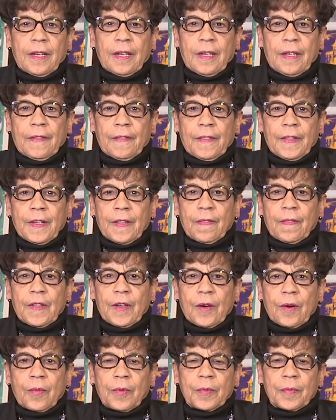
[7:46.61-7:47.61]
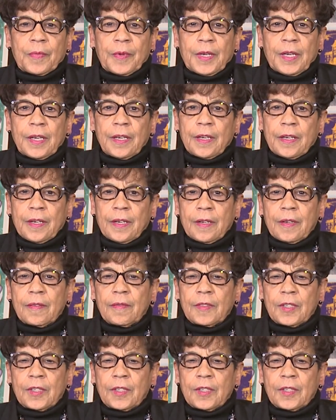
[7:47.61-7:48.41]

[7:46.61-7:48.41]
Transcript: and then there would be uh,